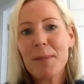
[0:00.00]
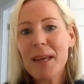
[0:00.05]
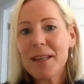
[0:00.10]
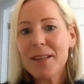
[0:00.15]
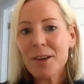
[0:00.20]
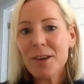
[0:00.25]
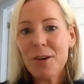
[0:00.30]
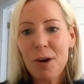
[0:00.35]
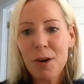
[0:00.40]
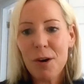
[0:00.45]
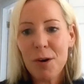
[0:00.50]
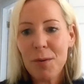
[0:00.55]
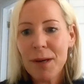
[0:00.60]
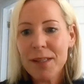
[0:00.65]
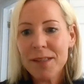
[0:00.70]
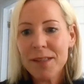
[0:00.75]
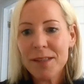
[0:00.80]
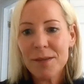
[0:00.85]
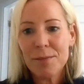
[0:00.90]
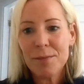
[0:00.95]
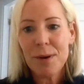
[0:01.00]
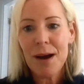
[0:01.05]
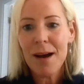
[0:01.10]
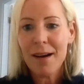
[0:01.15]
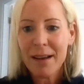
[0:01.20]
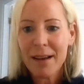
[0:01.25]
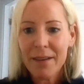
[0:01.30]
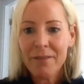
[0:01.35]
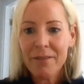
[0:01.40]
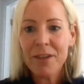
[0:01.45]
speak to Conquest as
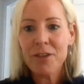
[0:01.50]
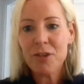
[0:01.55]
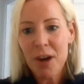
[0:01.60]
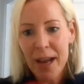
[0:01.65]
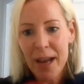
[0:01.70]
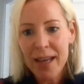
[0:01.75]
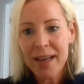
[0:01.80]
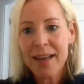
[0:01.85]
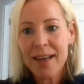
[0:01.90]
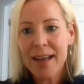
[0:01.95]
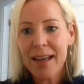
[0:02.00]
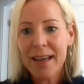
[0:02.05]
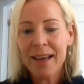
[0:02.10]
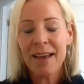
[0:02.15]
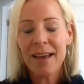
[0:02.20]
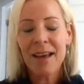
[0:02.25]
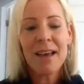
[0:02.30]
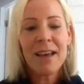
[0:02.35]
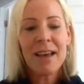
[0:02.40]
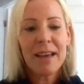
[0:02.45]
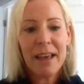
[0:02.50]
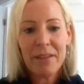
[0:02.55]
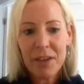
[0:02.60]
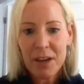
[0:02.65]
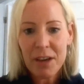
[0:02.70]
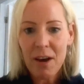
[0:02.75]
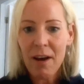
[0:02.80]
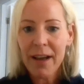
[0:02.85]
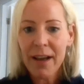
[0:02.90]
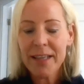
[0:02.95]
well, get the training,
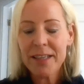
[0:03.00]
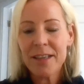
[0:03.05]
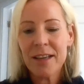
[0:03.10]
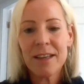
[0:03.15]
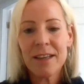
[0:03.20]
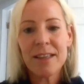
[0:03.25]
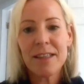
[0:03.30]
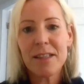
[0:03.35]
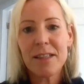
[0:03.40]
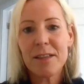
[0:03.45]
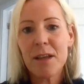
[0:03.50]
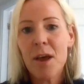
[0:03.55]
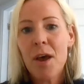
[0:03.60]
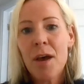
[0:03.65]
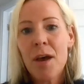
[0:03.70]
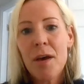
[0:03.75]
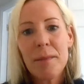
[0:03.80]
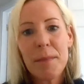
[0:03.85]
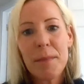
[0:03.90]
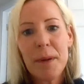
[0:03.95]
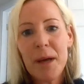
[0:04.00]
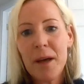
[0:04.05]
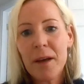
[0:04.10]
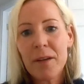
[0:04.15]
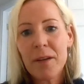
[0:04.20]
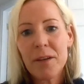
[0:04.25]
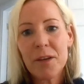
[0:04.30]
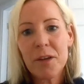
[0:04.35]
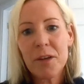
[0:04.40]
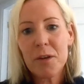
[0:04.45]
get the guidance,
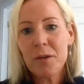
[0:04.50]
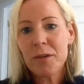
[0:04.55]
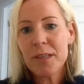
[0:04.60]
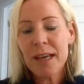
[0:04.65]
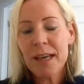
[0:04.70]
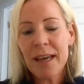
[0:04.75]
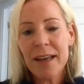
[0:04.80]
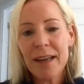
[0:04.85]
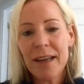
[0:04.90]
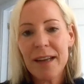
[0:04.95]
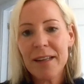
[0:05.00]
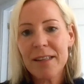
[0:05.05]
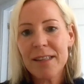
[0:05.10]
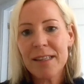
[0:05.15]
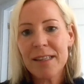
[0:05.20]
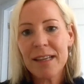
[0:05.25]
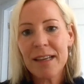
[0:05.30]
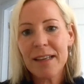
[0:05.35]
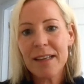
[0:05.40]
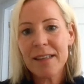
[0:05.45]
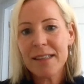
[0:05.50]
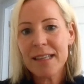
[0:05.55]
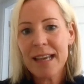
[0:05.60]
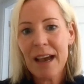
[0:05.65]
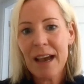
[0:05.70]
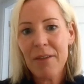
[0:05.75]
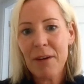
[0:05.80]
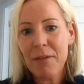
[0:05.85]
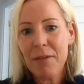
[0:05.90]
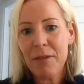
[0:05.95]
but use it and see
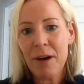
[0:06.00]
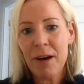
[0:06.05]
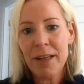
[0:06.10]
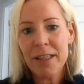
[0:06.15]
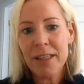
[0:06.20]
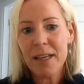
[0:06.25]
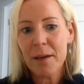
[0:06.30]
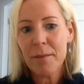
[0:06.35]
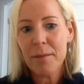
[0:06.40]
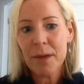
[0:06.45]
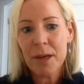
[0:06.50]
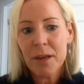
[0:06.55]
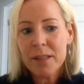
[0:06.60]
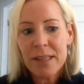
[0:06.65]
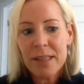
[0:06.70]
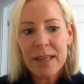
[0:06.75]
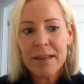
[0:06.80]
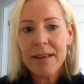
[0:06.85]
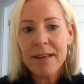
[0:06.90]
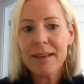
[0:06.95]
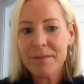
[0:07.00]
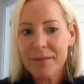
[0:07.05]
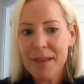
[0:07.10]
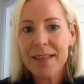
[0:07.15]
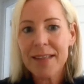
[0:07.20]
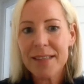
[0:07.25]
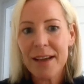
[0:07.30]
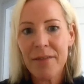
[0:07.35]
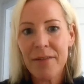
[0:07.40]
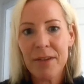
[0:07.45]
how they find it, because
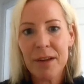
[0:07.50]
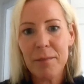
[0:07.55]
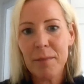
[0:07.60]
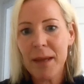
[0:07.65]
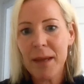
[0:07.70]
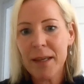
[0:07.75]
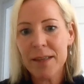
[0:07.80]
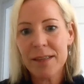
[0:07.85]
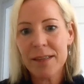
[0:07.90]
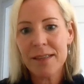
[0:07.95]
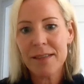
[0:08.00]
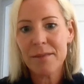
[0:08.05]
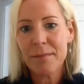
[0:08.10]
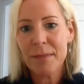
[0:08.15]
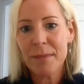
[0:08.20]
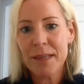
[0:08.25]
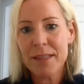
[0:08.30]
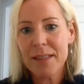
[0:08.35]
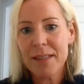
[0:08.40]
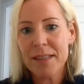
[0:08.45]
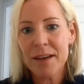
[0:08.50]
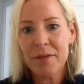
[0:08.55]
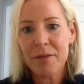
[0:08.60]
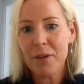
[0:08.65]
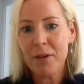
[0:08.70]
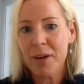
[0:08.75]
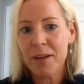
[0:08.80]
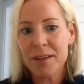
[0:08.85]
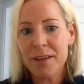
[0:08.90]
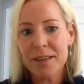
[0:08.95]
it definitely makes a
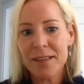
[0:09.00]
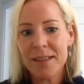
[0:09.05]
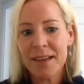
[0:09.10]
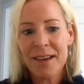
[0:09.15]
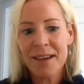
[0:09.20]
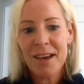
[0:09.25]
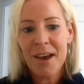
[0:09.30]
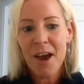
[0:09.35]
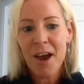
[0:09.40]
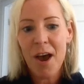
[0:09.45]
difference.